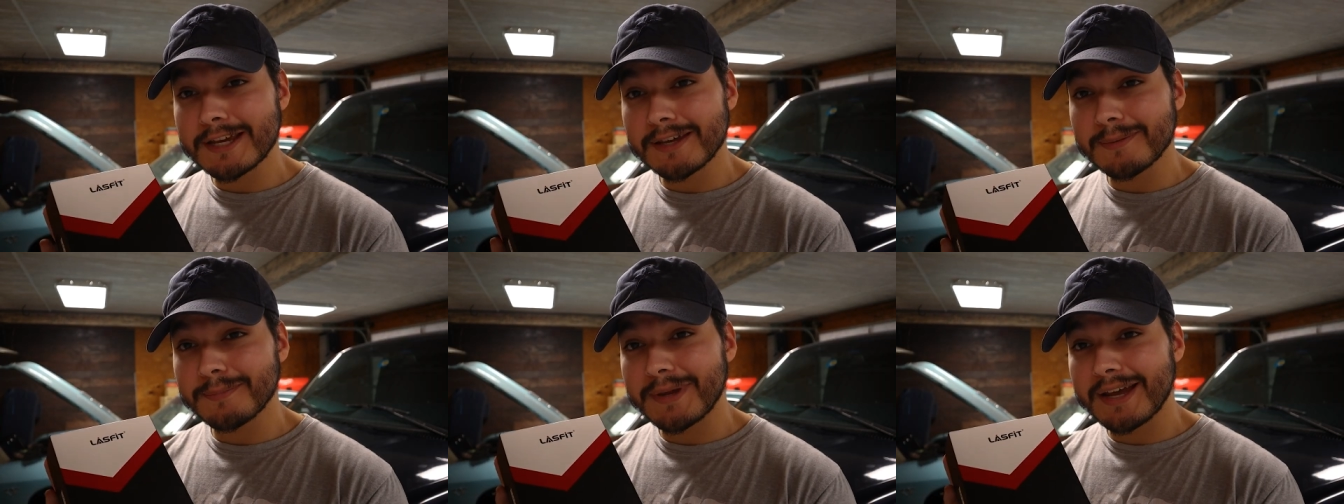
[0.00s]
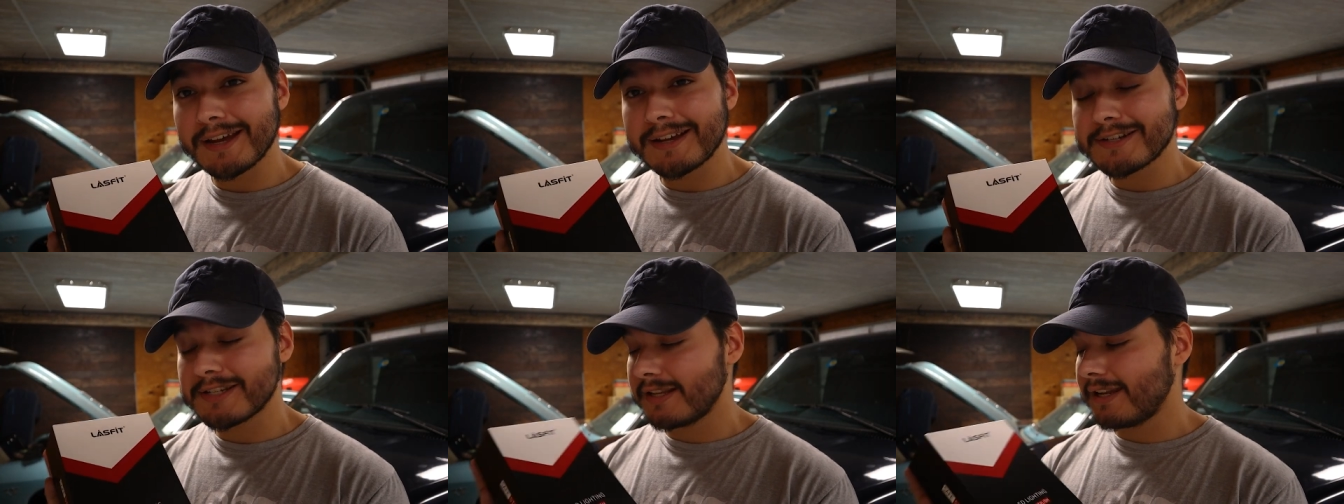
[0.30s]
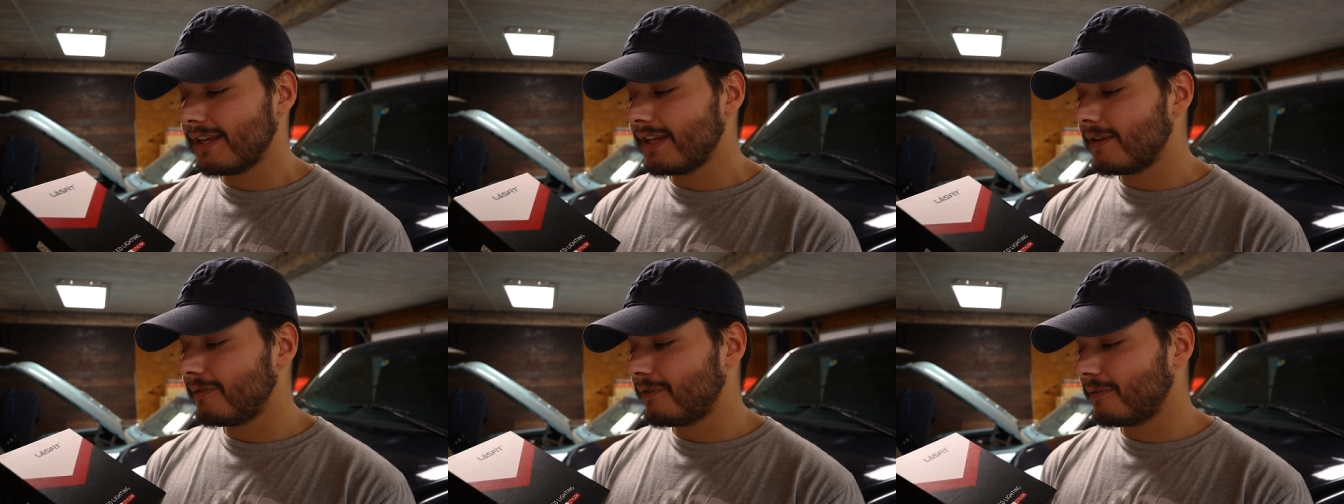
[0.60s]
second package
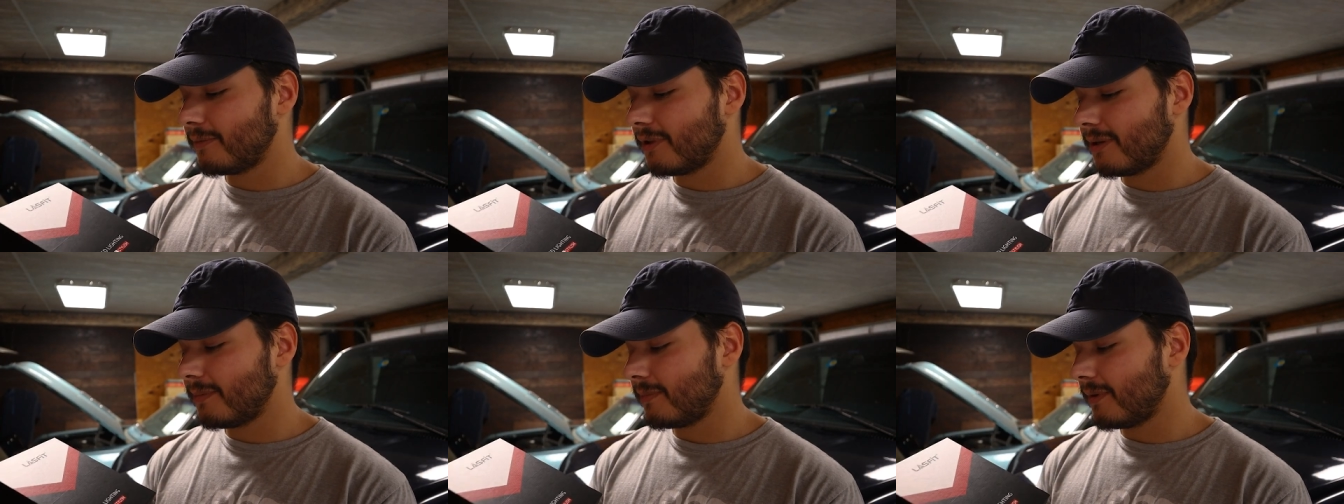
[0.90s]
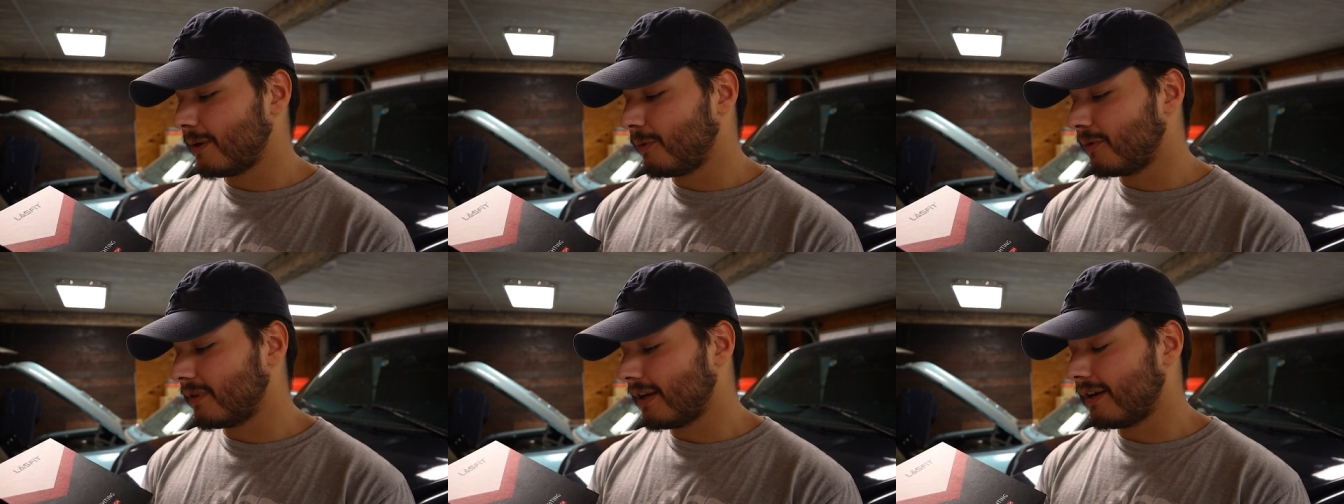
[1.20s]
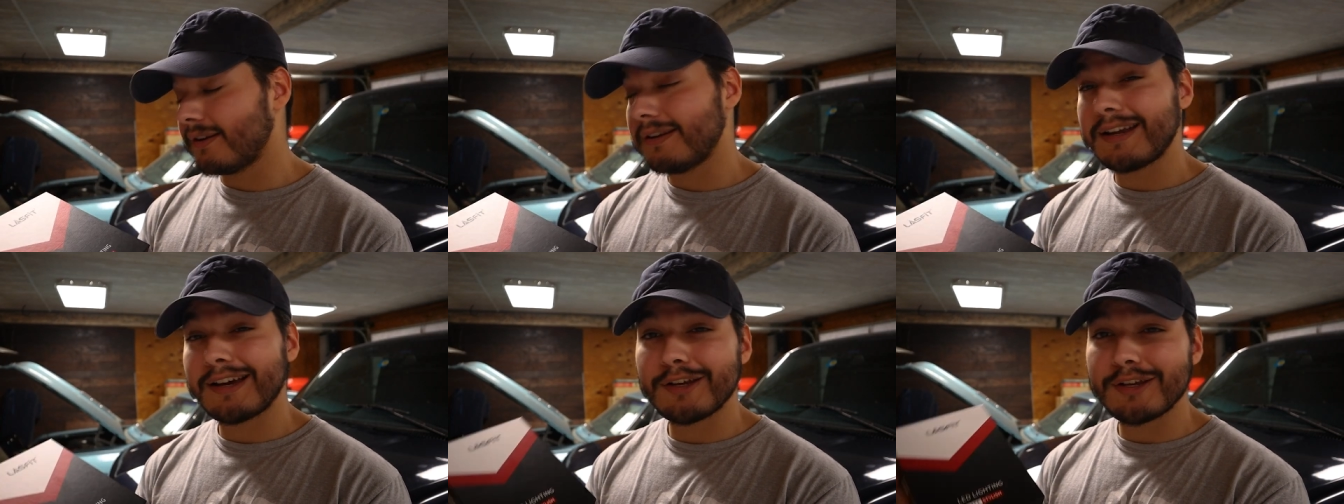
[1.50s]
that I get from them. And
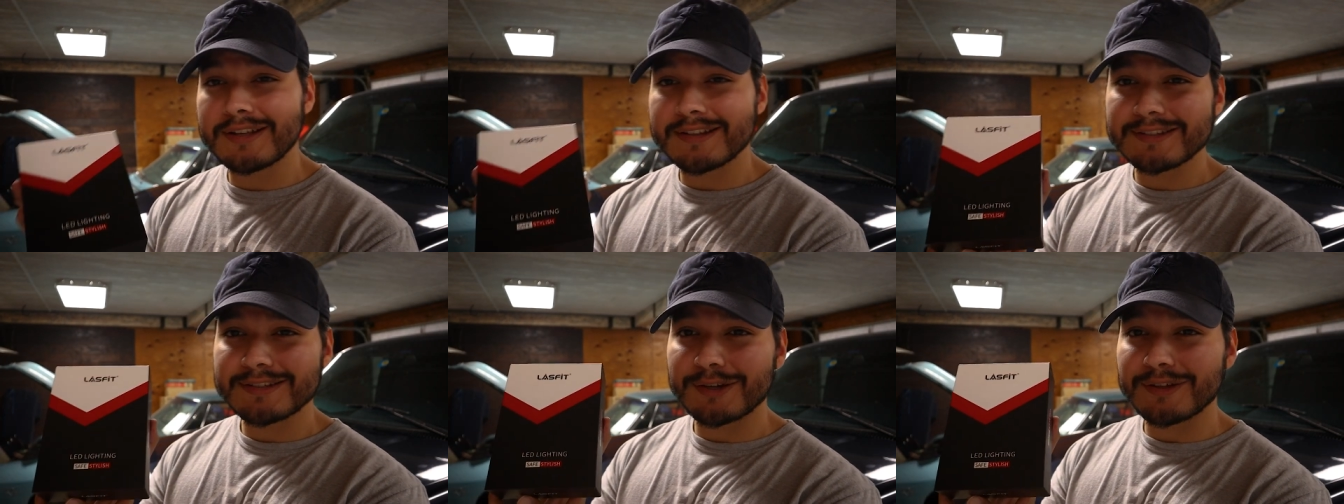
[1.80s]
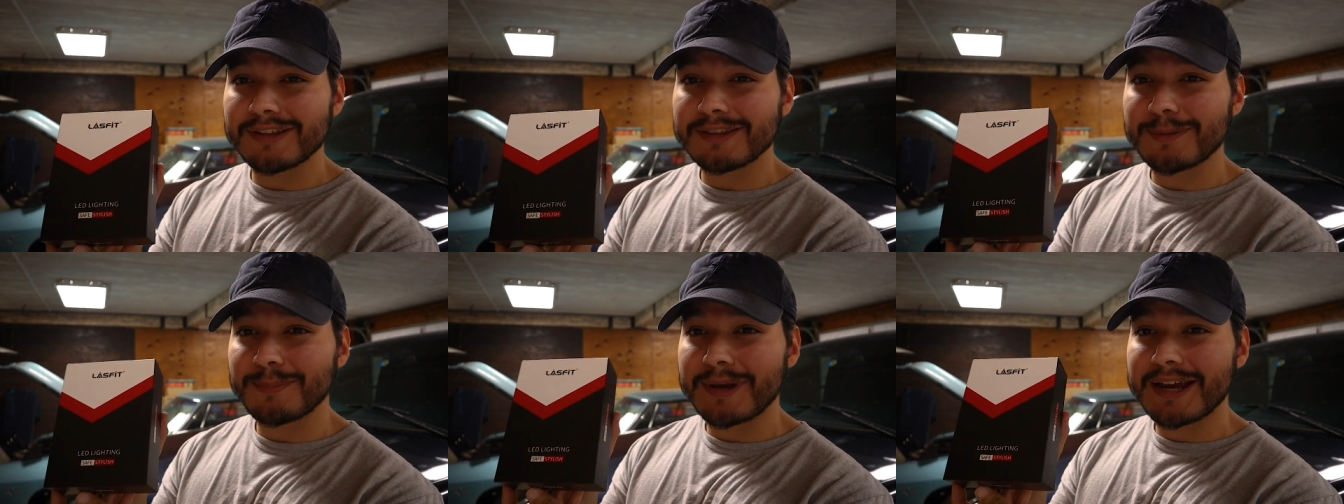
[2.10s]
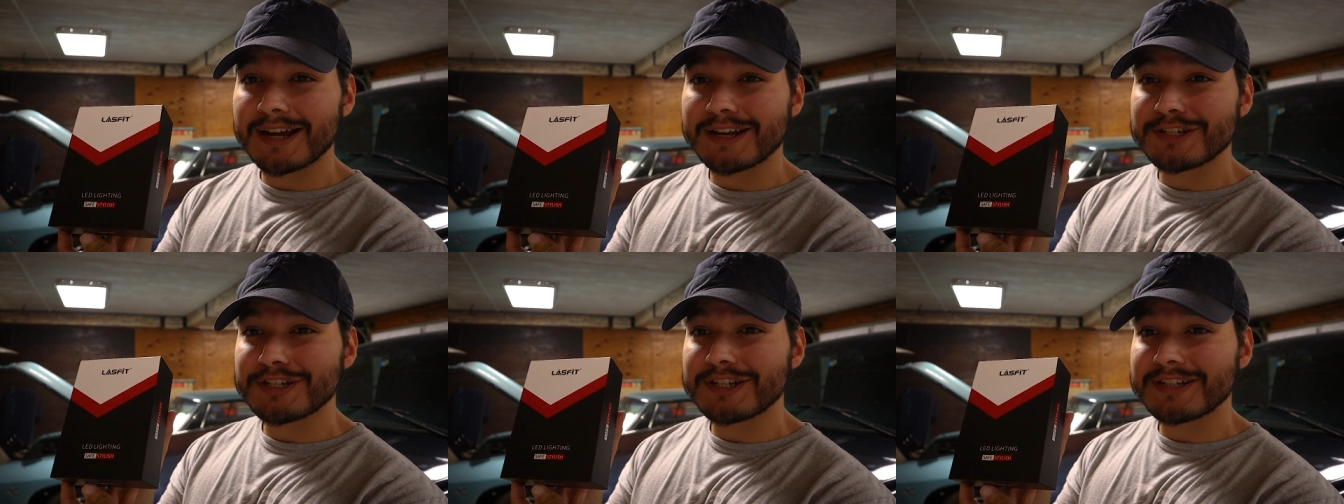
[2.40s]
without a doubt, you can tell that the
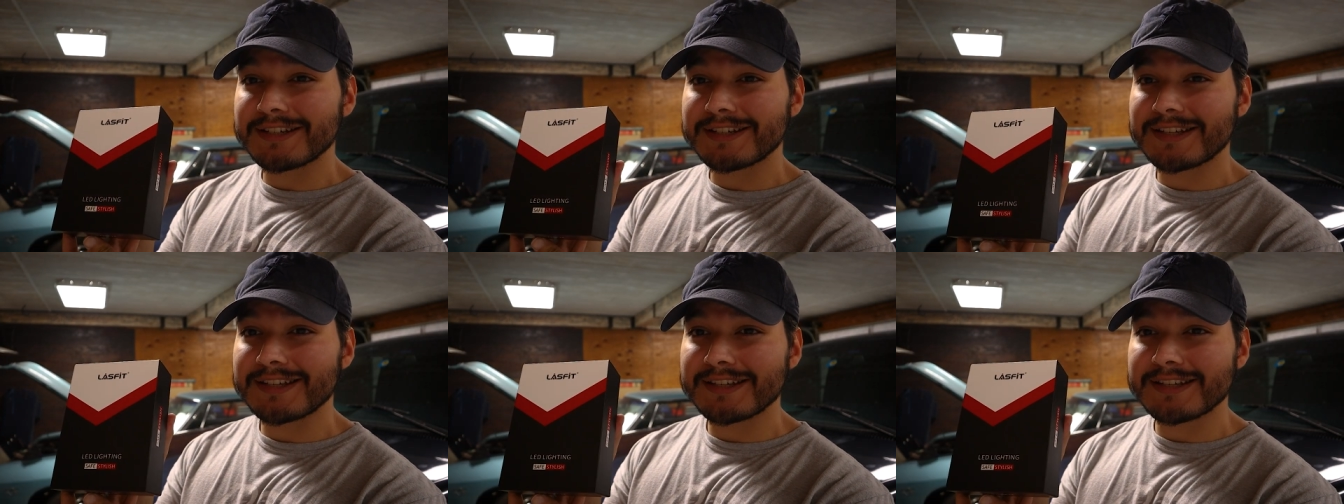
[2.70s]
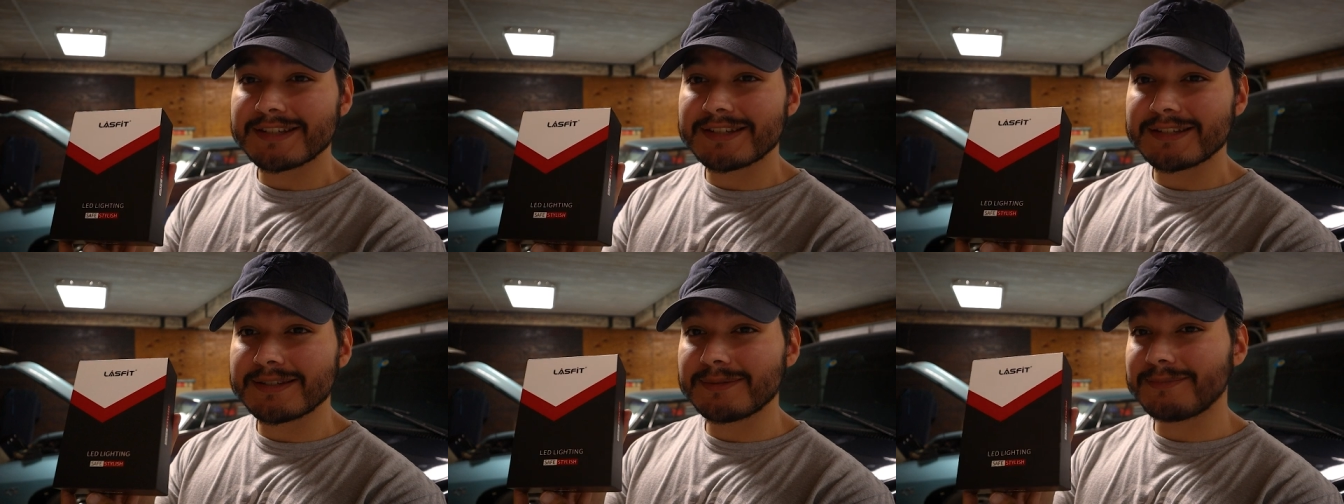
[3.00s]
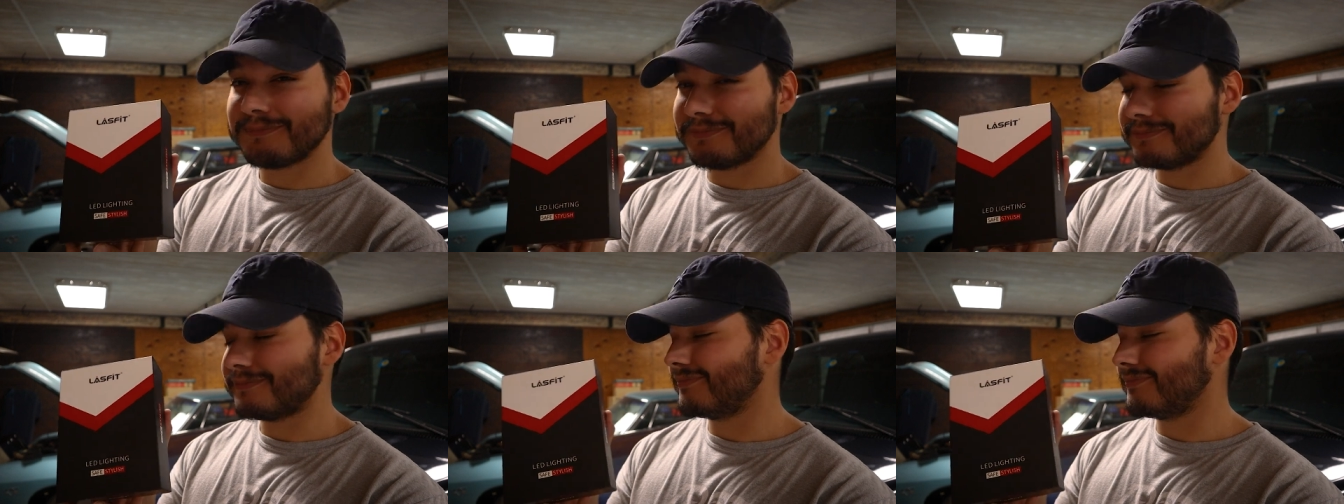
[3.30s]
packaging is